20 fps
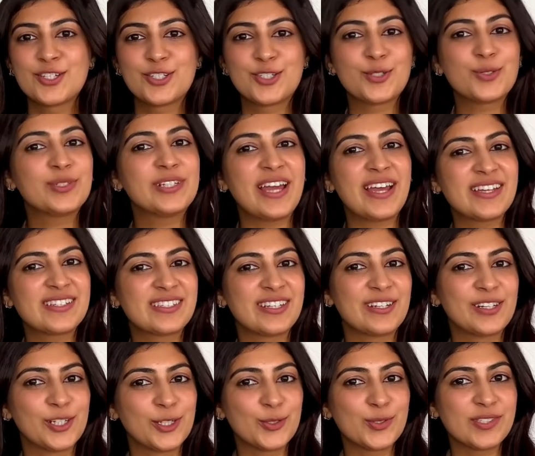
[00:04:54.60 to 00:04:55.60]
2 nights
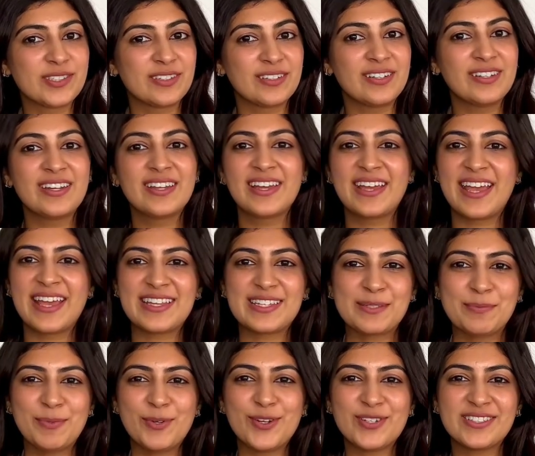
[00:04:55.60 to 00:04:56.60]
in Lucerne.
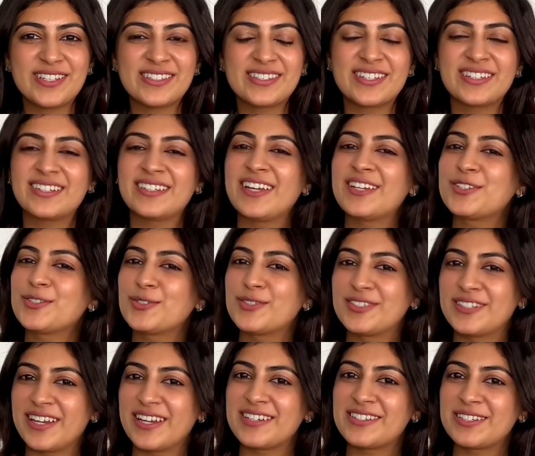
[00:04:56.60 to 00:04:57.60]
Explore the city and
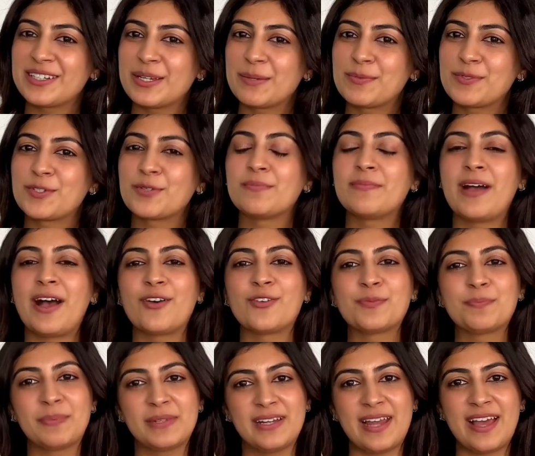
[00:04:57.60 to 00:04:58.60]
do day trips to
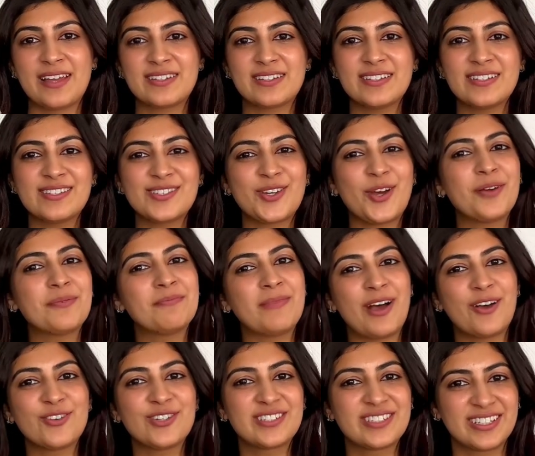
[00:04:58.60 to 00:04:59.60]
Mount Pilatus or
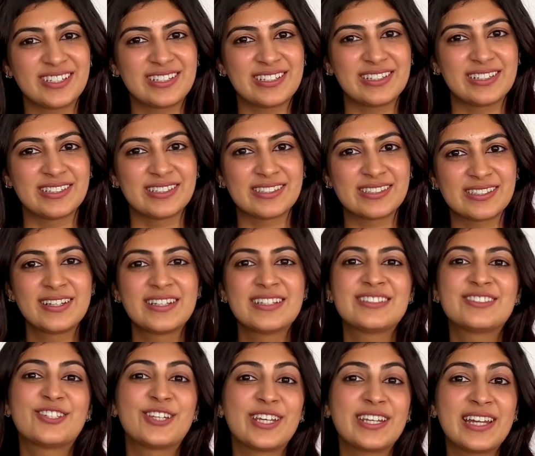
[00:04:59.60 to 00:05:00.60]
Mount Titlis.
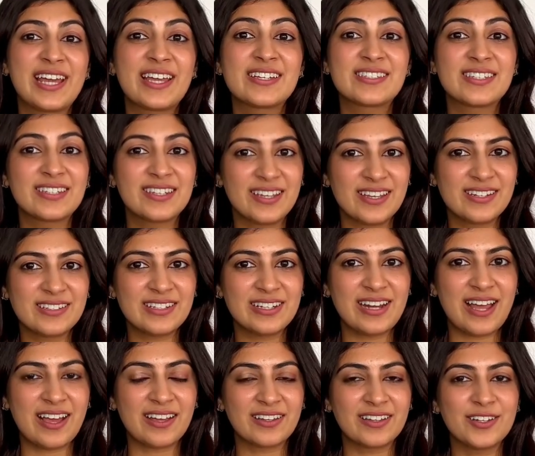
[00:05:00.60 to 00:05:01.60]
3 nights in
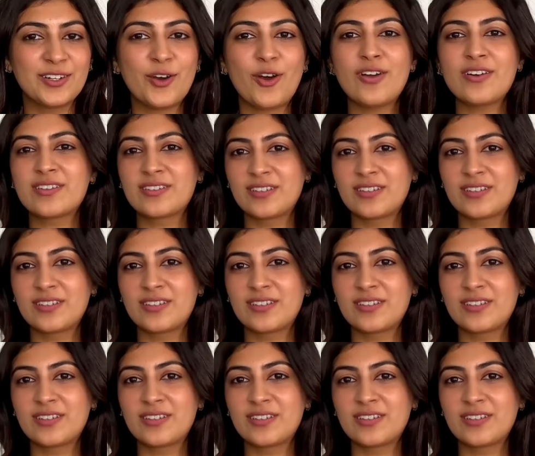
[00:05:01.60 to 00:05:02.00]
Interlaken or